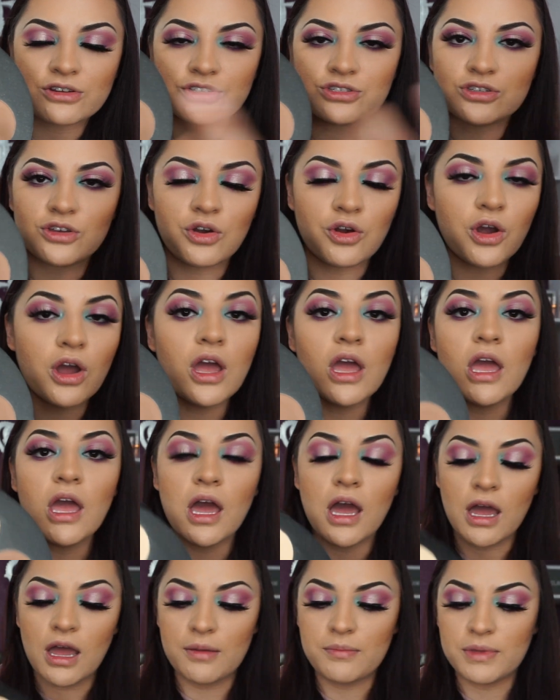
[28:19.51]
So
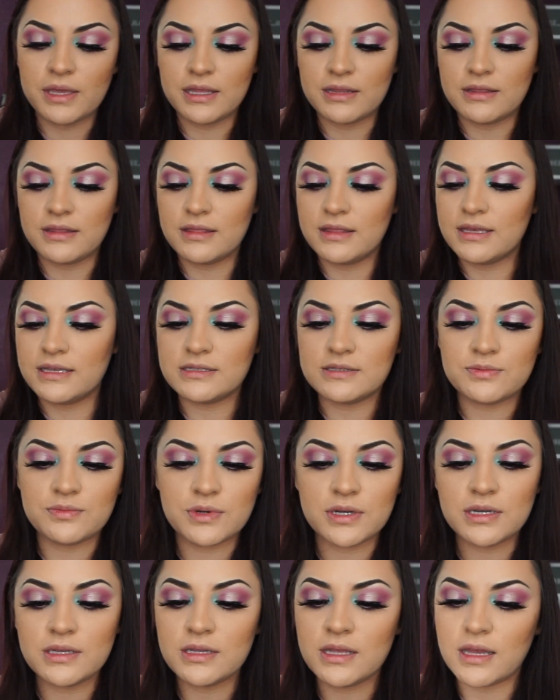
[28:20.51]
I mean, this
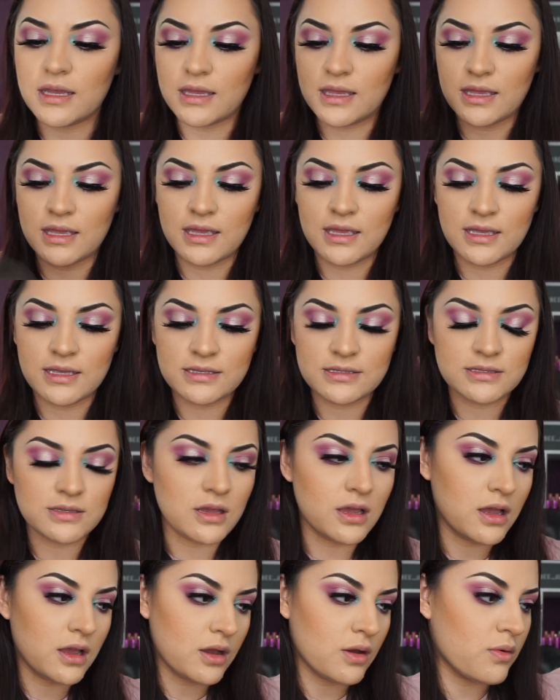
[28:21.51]
one is
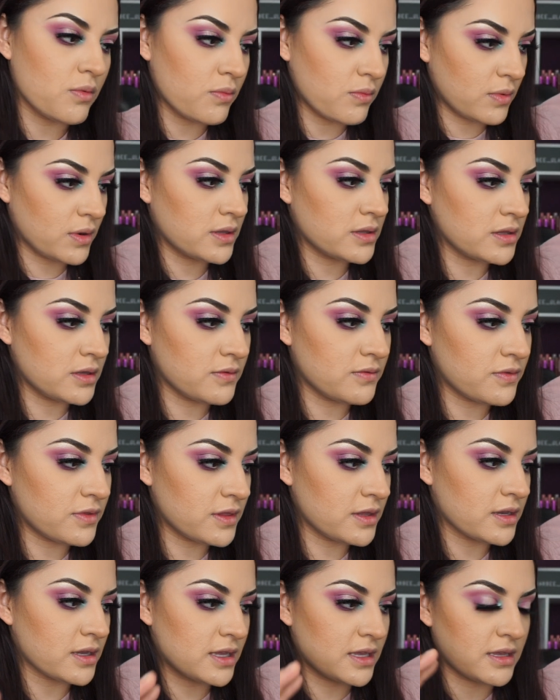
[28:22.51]
one of
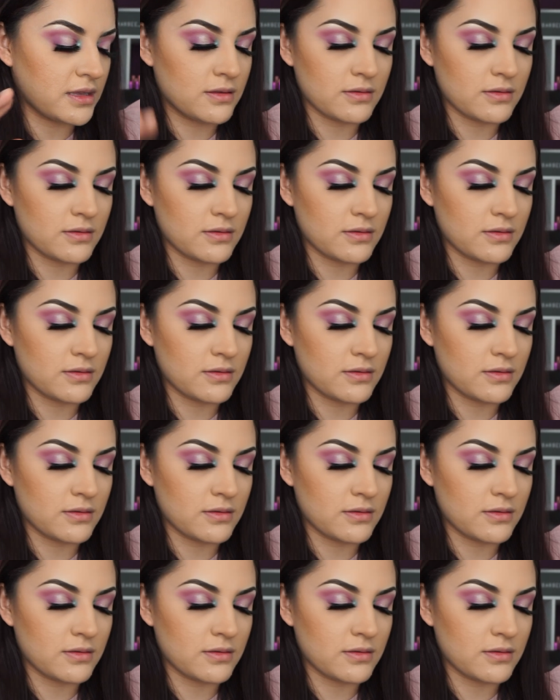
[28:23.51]
the